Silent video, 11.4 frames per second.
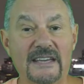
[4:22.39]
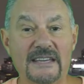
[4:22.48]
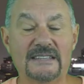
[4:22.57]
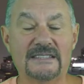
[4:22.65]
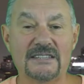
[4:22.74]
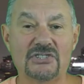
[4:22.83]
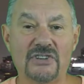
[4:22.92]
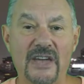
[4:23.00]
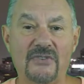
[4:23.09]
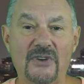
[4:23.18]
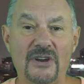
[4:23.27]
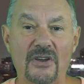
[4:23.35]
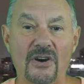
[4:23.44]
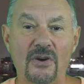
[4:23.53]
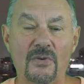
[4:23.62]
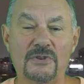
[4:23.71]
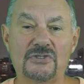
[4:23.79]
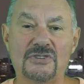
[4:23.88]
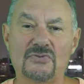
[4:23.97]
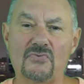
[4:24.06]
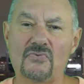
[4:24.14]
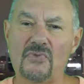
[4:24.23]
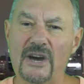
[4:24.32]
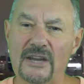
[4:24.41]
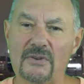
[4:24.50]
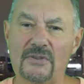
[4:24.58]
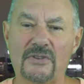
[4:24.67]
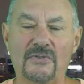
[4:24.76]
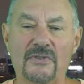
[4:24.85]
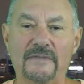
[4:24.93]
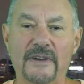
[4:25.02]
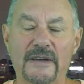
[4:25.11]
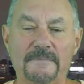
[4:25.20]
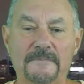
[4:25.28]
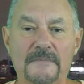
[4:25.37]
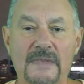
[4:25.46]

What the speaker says: is the Shangri-La, which is right on the river.